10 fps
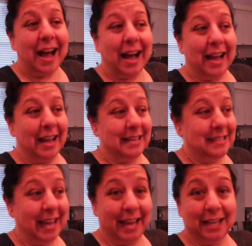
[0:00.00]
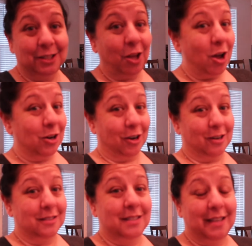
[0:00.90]
I take
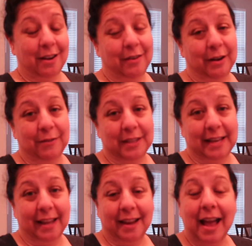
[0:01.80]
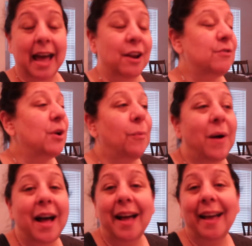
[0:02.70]
longer to get ready for the day. I don't know
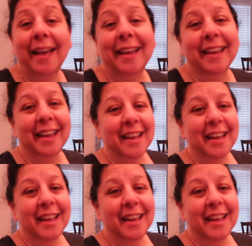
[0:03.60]
why.